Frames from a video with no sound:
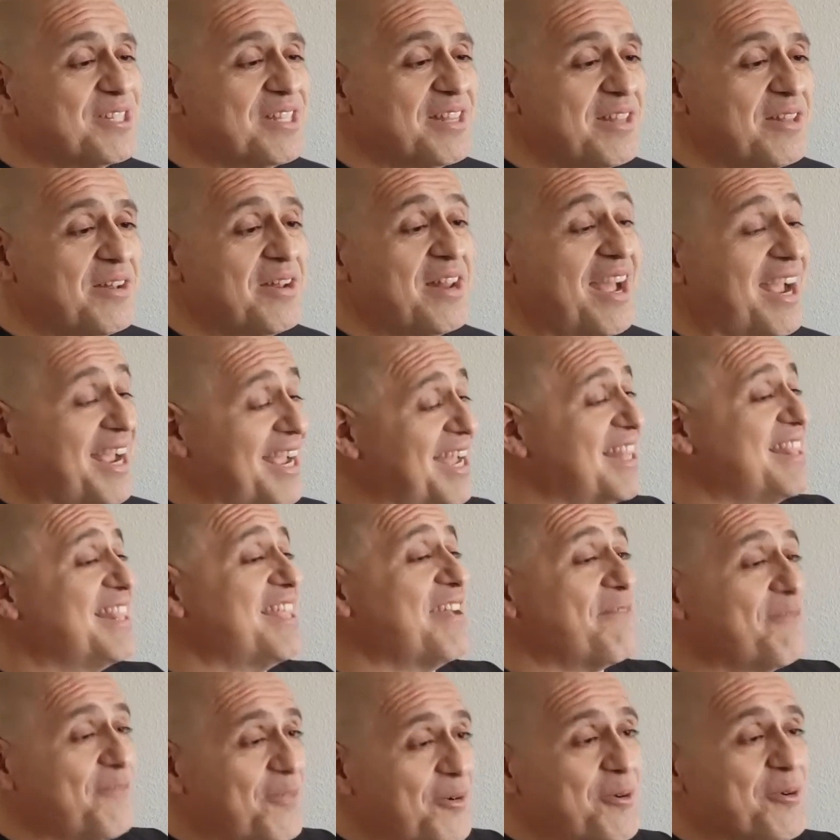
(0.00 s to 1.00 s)
And then I got
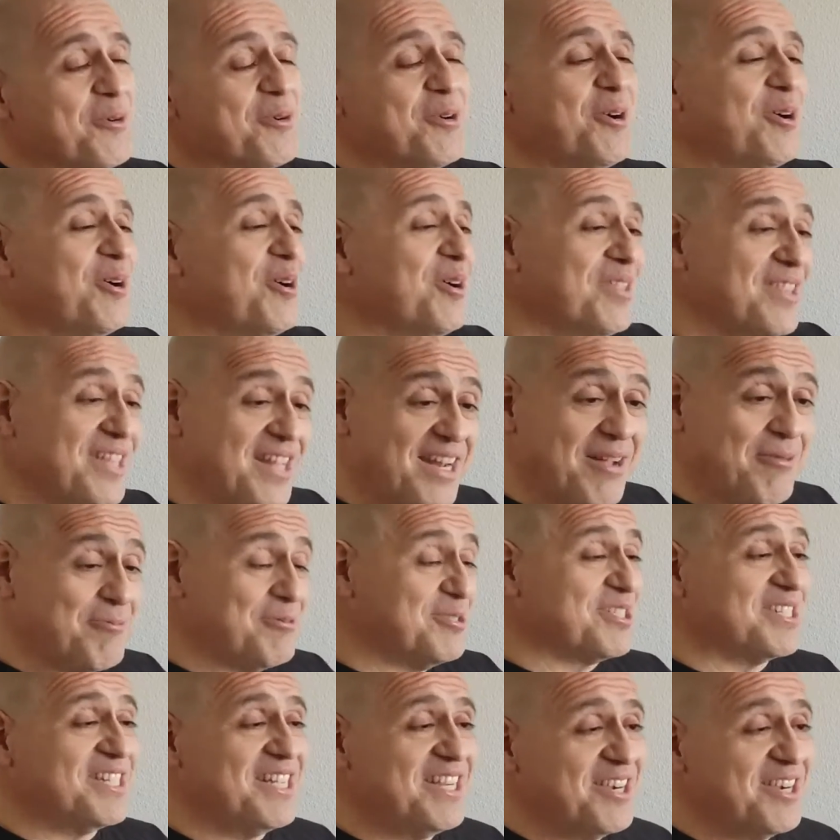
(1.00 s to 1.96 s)
that phone call, and then I was